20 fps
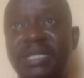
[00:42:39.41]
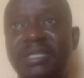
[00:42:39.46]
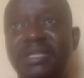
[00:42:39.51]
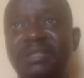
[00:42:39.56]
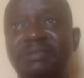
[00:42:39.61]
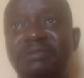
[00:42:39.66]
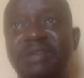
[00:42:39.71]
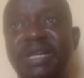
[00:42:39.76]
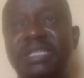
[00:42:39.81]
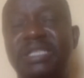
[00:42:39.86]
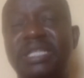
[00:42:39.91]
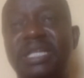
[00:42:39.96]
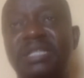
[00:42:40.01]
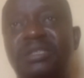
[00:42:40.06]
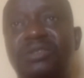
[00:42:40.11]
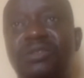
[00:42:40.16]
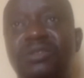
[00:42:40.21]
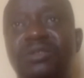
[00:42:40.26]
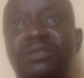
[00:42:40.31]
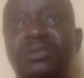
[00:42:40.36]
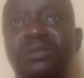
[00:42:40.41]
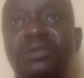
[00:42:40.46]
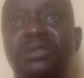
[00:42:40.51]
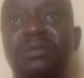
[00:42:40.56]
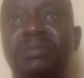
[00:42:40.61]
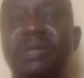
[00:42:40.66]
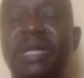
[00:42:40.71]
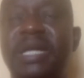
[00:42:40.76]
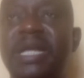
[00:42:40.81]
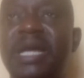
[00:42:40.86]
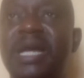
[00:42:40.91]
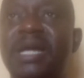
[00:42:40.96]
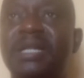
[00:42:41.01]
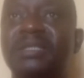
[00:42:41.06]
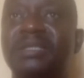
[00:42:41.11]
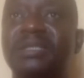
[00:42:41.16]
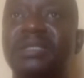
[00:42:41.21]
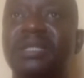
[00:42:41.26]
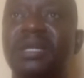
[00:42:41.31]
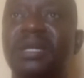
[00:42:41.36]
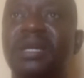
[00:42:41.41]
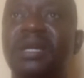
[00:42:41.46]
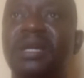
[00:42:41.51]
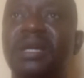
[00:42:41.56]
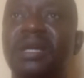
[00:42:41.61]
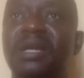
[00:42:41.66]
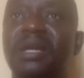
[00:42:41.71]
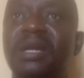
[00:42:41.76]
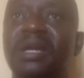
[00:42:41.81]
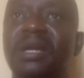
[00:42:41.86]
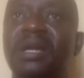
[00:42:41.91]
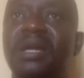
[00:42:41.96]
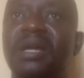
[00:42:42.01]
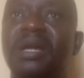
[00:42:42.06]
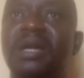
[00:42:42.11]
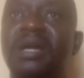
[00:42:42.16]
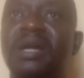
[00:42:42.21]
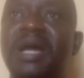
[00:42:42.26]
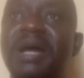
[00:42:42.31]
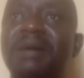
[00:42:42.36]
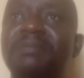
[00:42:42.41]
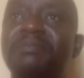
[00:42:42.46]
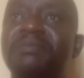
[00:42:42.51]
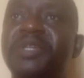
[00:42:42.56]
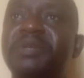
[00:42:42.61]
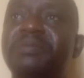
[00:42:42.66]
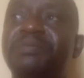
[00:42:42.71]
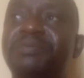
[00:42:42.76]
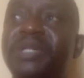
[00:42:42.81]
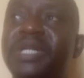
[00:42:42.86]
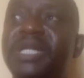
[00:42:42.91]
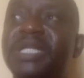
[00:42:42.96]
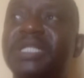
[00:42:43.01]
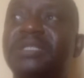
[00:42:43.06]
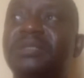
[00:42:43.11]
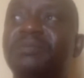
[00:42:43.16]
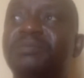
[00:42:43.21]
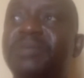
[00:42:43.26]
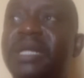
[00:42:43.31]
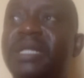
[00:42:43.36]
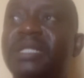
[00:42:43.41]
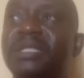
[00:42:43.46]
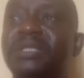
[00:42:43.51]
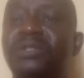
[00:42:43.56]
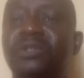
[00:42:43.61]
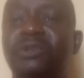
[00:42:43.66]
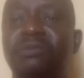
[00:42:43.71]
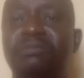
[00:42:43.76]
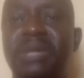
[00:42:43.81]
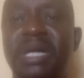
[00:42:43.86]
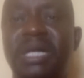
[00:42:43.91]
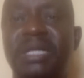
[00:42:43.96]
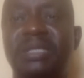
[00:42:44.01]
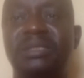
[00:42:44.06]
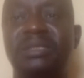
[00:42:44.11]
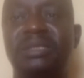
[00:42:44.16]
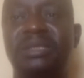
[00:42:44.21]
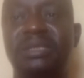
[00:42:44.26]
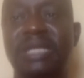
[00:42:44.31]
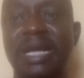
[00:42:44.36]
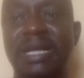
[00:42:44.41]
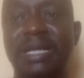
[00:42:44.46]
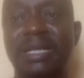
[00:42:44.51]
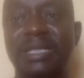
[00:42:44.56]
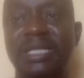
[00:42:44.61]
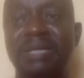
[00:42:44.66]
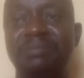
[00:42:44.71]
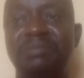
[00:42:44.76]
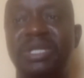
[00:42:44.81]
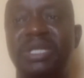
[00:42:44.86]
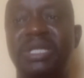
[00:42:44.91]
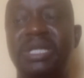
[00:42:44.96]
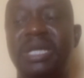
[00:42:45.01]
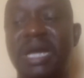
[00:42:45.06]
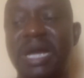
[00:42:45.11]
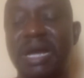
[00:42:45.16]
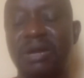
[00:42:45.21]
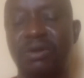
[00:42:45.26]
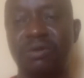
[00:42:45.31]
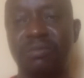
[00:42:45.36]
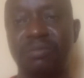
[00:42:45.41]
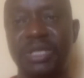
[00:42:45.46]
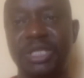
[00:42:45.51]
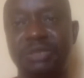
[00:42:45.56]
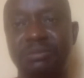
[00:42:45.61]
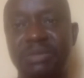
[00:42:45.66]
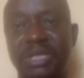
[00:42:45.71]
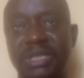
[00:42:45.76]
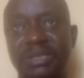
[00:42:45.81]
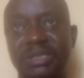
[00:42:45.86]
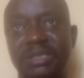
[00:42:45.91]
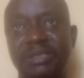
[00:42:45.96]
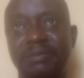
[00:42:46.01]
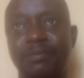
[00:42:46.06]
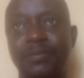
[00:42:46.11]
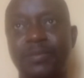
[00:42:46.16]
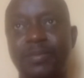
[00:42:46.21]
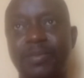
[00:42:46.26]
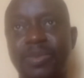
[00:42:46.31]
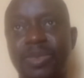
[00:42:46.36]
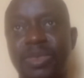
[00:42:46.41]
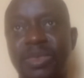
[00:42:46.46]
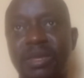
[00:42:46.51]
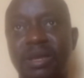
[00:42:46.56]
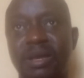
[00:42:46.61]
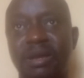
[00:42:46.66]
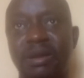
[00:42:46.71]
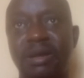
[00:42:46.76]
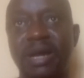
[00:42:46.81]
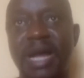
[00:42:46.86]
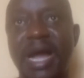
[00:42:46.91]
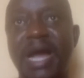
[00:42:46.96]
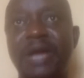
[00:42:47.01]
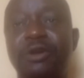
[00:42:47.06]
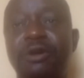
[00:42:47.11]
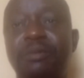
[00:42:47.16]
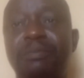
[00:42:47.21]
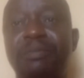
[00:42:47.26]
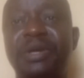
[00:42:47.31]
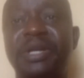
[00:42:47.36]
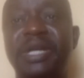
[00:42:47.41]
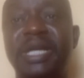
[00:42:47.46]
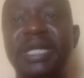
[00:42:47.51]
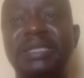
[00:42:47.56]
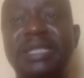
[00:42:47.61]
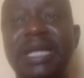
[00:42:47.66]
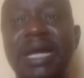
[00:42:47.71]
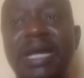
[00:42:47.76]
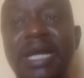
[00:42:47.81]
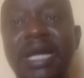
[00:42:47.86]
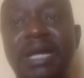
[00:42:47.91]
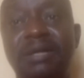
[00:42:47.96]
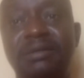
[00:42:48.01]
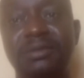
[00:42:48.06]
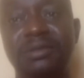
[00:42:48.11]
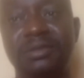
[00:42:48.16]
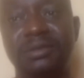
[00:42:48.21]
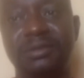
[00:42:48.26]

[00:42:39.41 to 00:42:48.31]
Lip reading: And then the vice chancellor stood up and asked, I'm impressed by this young man's academic accomplishments. Are your parents around?